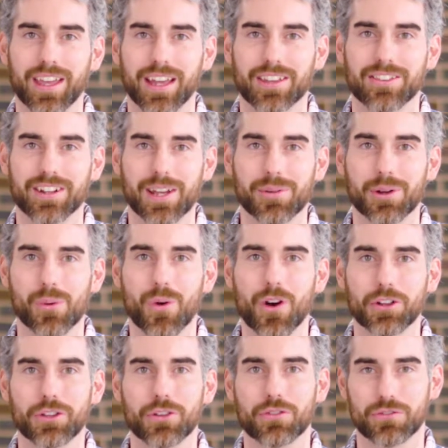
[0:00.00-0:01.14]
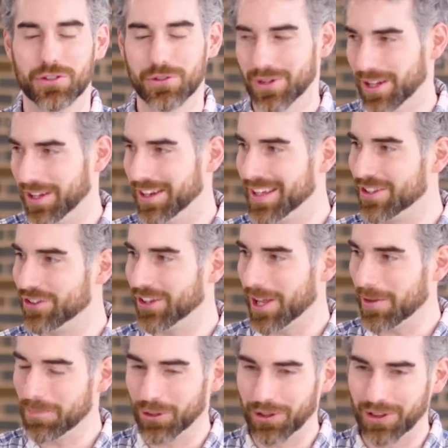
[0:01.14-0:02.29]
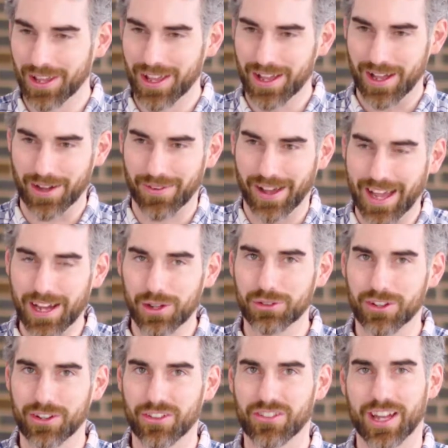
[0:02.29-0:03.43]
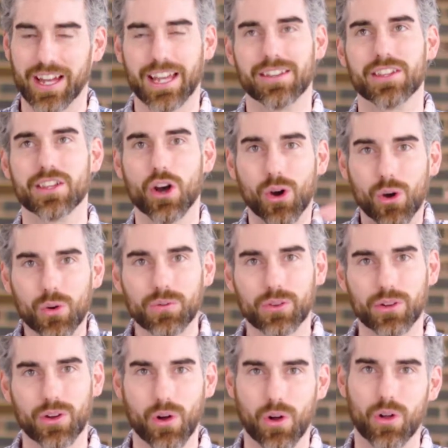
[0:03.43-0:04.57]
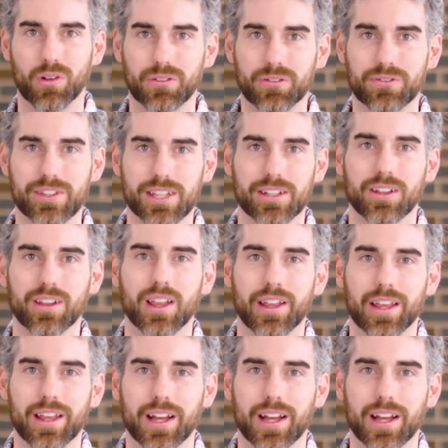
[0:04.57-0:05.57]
And today I want to walk you through an example of how to design the overall feel